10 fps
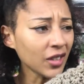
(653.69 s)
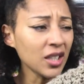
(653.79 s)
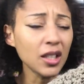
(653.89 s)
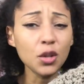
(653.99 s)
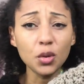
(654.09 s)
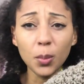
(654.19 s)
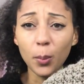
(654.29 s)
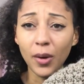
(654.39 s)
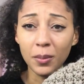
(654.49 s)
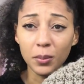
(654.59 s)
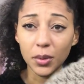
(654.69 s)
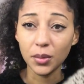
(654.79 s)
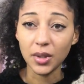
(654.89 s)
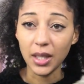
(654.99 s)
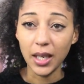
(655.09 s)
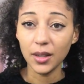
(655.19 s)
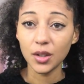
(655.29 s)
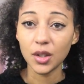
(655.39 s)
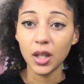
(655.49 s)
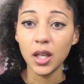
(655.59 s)
think it's called Bramble
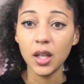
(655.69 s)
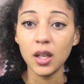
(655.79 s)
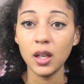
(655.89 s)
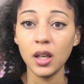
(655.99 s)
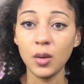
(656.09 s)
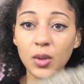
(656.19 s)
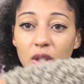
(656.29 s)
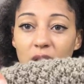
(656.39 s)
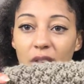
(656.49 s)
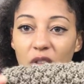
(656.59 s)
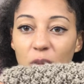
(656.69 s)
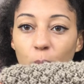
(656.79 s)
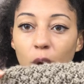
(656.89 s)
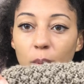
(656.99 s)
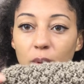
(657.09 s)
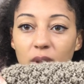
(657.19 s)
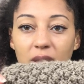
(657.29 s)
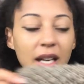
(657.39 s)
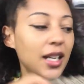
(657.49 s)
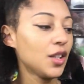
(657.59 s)
Stitch, which is like this bobble
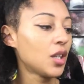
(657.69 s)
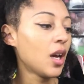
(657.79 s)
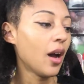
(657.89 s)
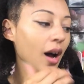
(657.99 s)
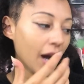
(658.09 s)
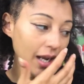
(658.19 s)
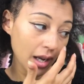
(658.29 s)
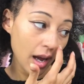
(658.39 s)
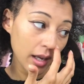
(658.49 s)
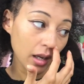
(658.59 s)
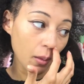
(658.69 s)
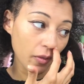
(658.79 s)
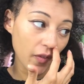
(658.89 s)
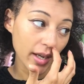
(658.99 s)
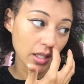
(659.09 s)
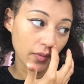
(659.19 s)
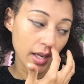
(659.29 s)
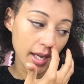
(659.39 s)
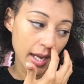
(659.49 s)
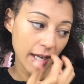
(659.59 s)
stitch. I like how effective it
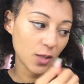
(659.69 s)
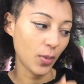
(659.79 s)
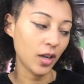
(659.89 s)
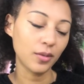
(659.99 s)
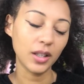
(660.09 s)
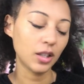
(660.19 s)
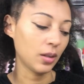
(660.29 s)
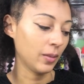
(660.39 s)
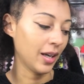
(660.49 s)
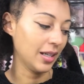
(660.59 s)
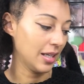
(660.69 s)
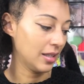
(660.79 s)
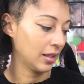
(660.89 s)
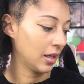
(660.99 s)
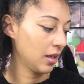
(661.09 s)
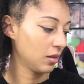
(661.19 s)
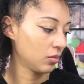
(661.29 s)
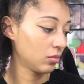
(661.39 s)
is, but I really don't like knitting it,